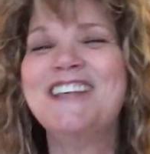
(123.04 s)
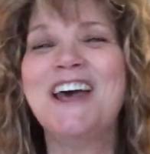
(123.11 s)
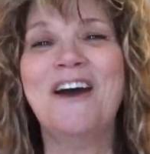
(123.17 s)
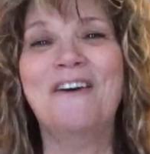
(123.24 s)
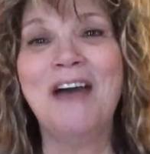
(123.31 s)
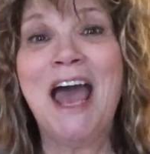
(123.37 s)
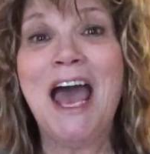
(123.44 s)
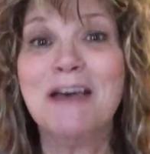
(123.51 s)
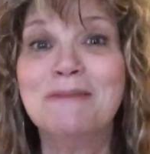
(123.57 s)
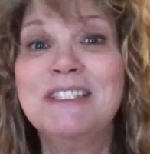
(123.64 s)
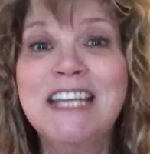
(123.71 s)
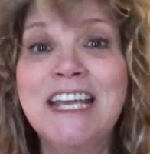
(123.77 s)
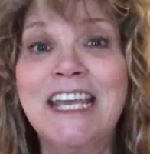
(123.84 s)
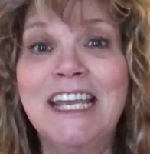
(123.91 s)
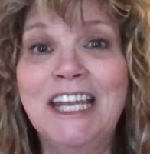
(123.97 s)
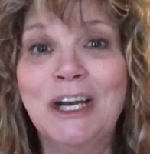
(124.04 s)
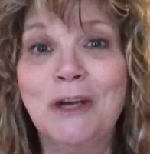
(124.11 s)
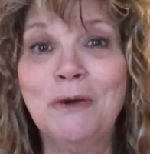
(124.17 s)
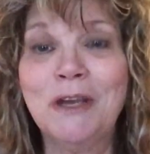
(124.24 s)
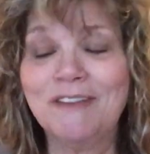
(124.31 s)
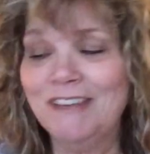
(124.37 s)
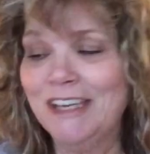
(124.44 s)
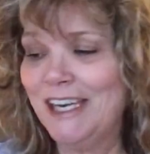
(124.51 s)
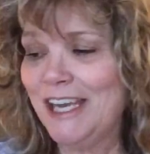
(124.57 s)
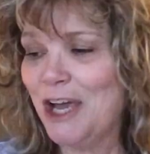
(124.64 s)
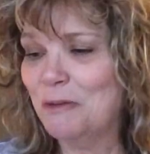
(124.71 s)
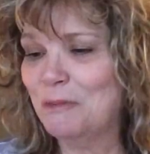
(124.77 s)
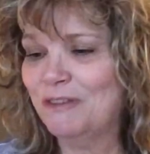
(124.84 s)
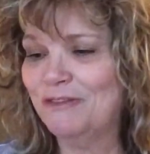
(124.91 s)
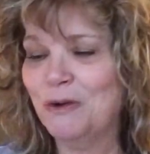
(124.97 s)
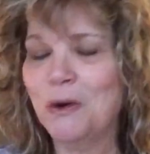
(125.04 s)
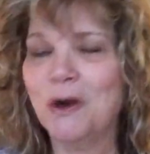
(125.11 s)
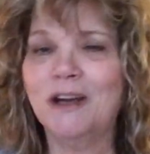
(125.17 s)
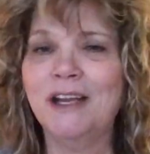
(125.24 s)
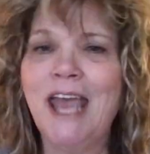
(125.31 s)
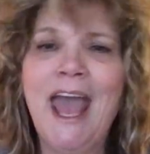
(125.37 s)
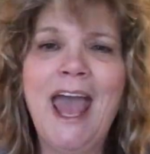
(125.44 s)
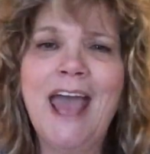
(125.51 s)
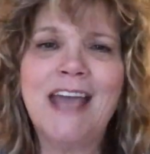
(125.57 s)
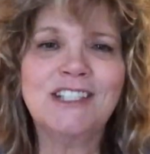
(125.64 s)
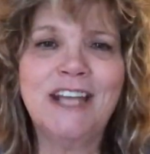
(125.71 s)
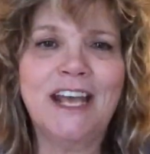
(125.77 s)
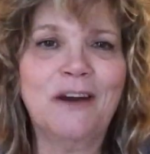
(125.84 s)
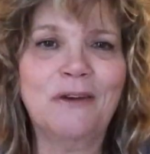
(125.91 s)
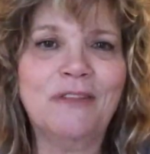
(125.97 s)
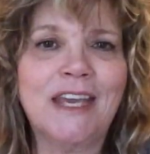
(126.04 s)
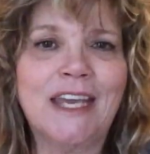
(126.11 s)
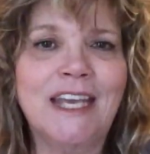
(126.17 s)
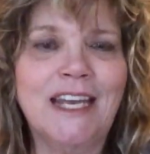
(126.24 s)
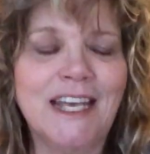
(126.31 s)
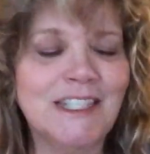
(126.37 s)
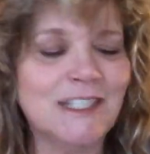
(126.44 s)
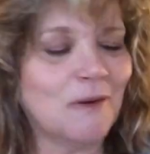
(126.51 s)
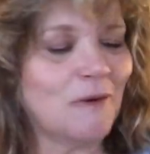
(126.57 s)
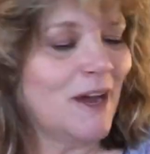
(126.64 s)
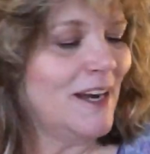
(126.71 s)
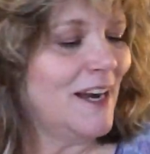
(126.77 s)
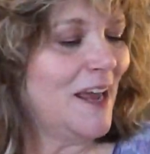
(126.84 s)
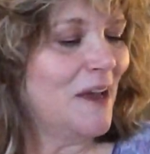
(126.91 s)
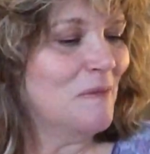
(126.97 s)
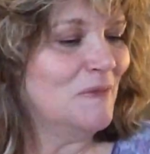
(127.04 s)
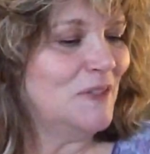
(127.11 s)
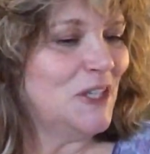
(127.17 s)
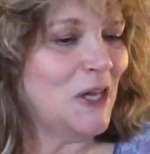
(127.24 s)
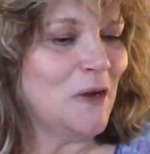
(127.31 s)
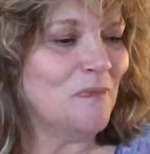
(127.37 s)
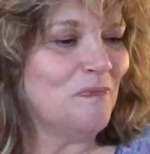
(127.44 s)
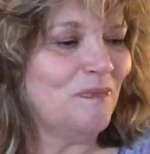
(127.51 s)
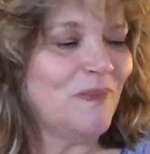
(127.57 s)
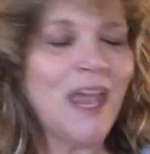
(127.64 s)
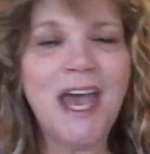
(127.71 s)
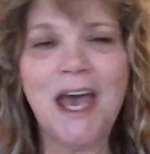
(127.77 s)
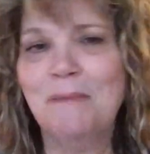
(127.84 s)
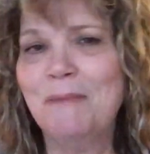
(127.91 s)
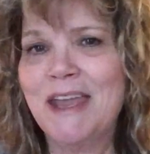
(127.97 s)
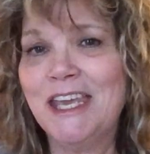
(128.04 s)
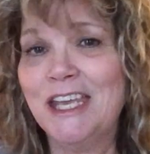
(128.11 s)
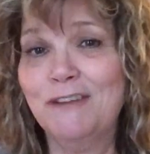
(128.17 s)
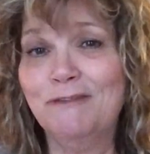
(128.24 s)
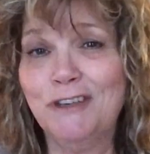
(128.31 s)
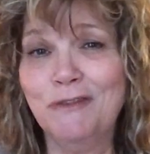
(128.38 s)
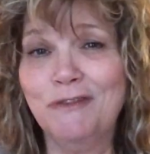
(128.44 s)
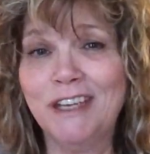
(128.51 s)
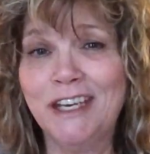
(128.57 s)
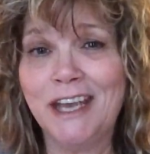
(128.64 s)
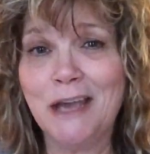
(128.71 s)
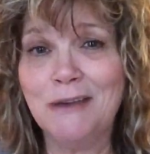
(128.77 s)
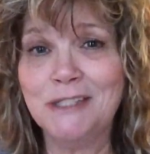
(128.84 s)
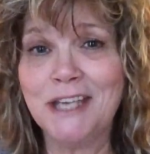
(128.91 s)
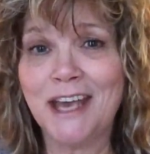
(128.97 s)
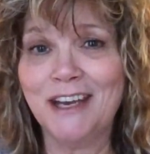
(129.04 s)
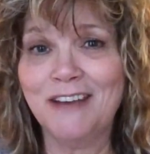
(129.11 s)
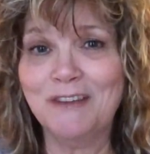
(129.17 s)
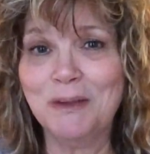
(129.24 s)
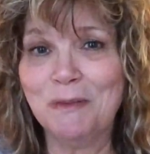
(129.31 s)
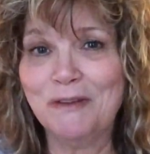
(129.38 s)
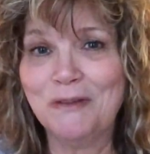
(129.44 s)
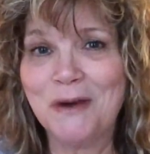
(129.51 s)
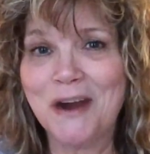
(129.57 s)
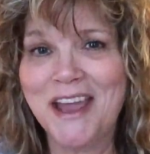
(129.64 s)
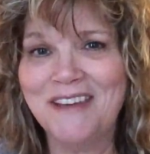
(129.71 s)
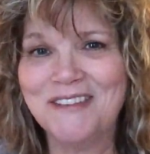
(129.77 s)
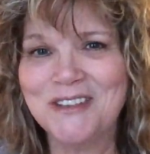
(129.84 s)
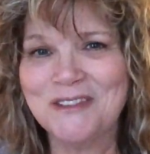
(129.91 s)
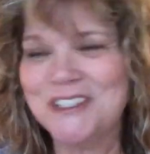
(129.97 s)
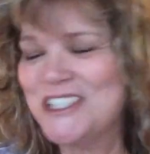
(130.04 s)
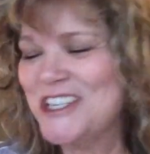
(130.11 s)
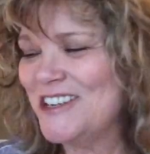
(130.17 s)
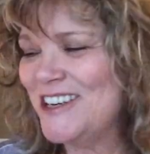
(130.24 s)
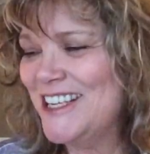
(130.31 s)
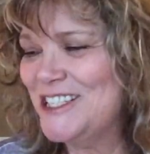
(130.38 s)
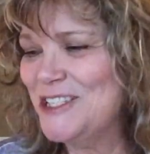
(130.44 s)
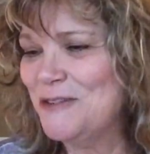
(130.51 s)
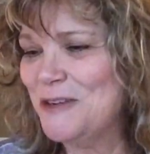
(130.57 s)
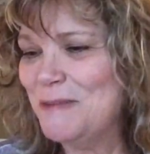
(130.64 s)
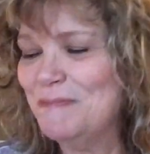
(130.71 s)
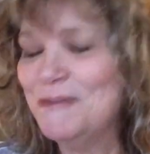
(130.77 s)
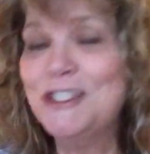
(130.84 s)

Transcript: so I'm sneaking in a quick video before, actually I don't think he needs it right now, so I may get a few videos out of it before I have to return it to him.